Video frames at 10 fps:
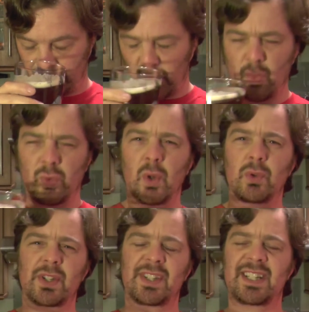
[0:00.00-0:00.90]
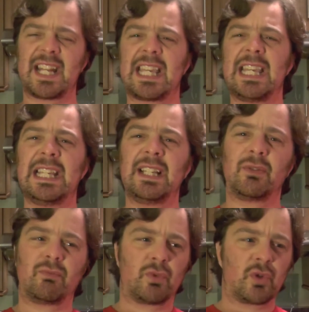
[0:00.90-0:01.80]
Oh, loads of sticky,
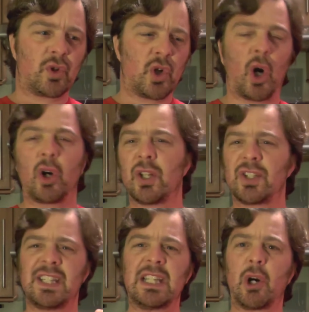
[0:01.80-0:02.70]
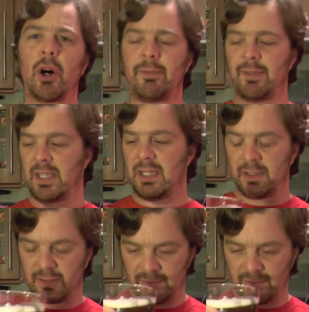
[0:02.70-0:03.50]
chocolatey coffee.